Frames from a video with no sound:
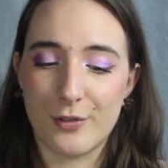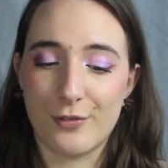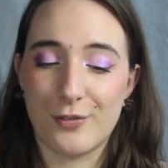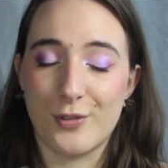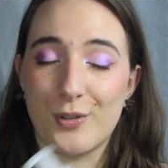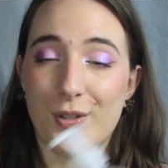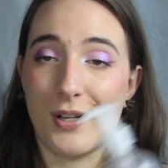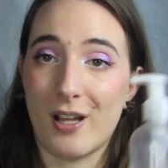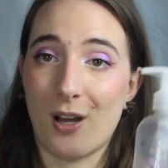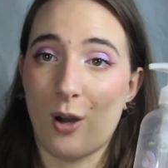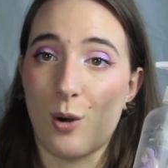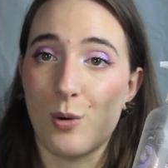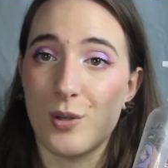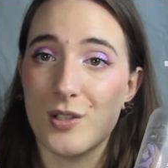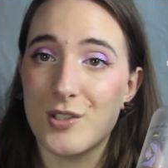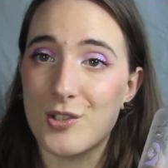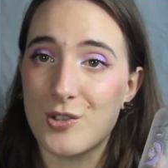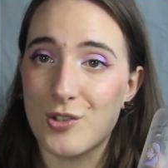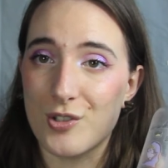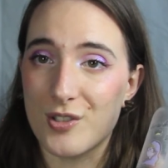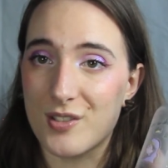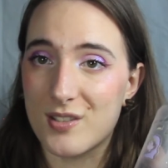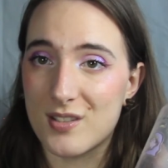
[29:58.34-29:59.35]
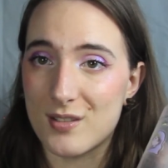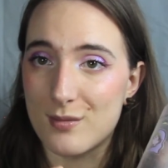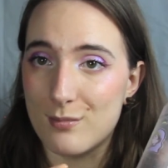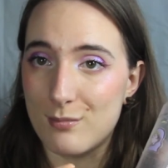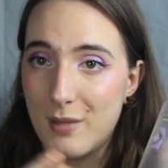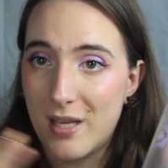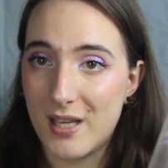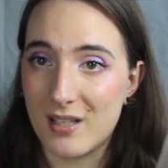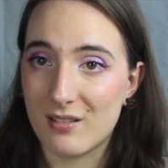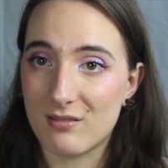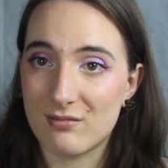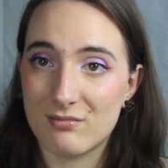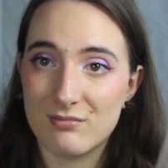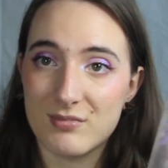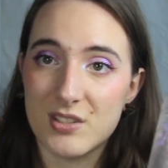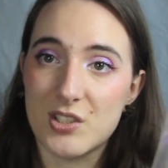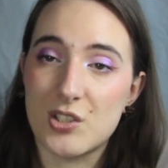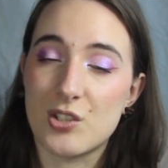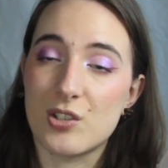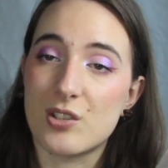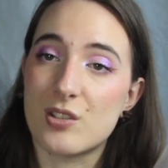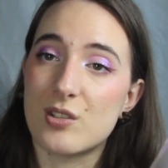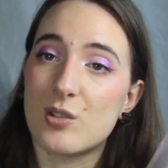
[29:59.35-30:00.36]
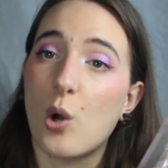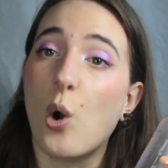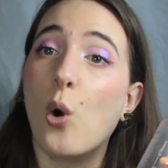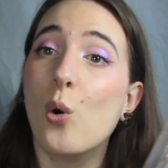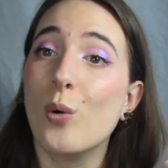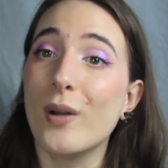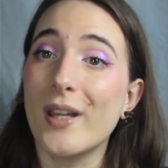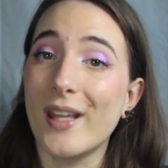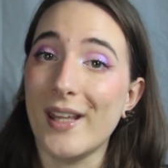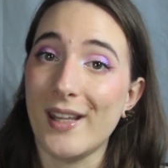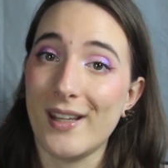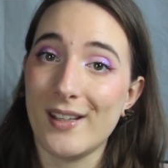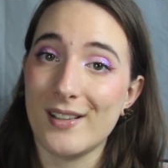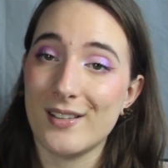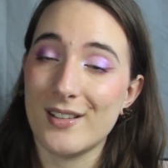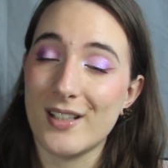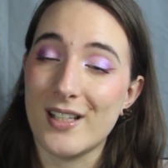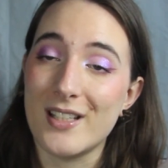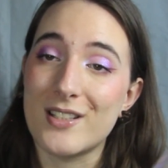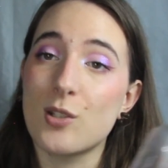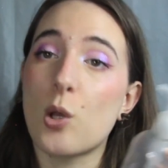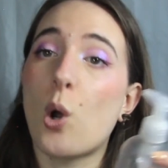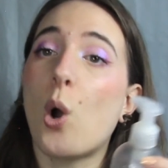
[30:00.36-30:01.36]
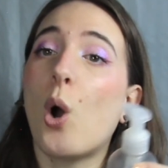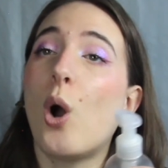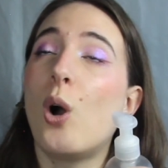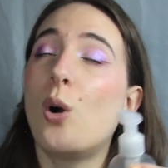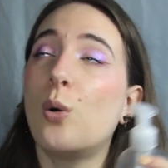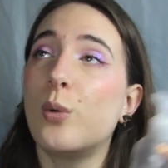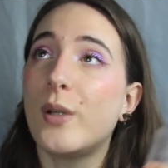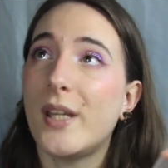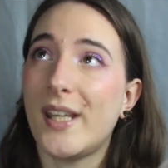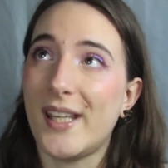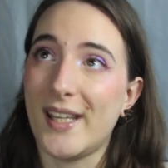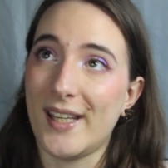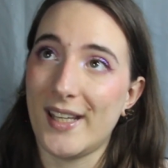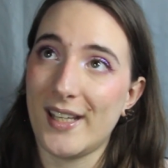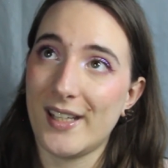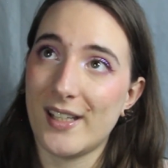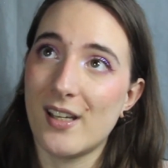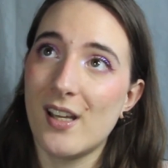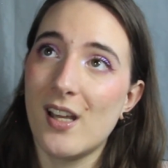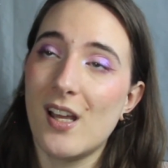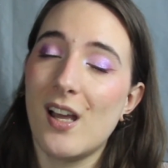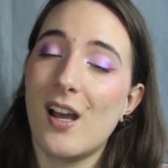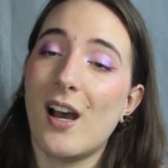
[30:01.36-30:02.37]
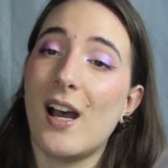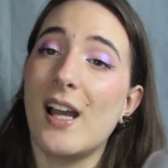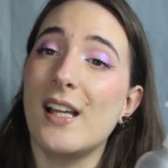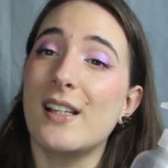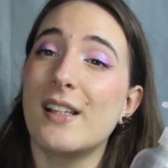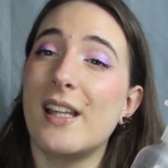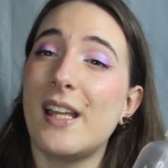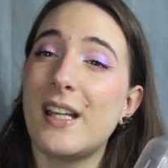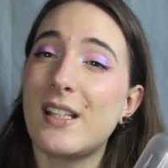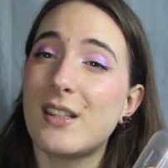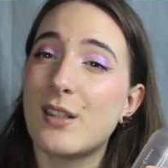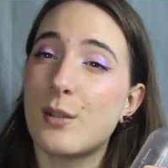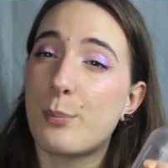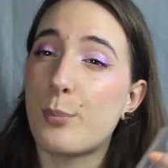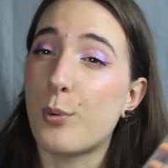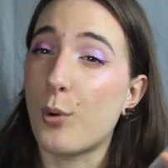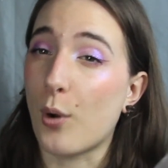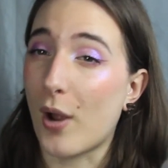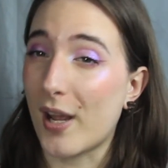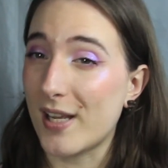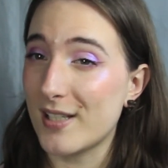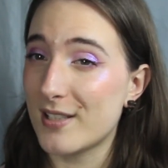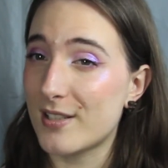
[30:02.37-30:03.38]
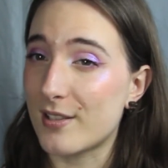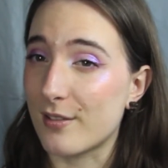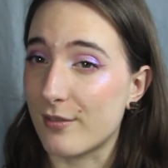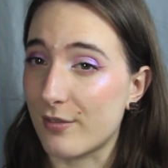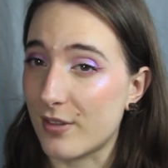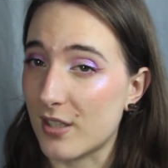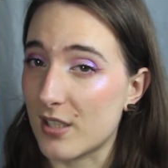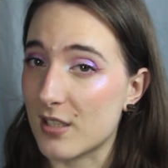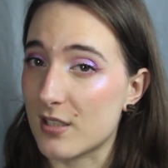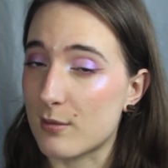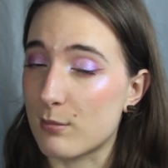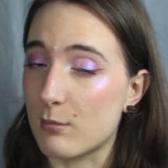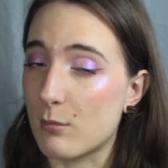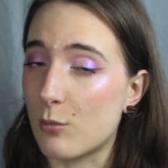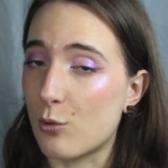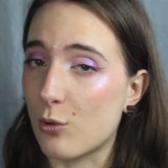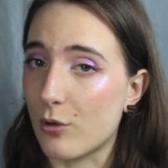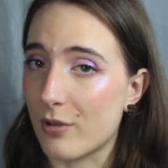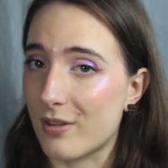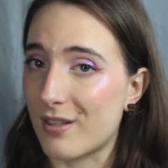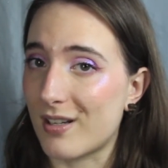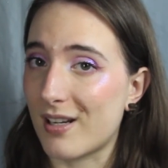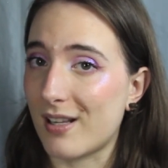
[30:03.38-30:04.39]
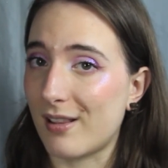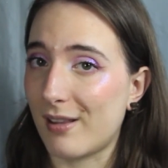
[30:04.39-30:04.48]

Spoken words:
for now, it's just meh. It's just okay. It's okay. I like the price of this more than I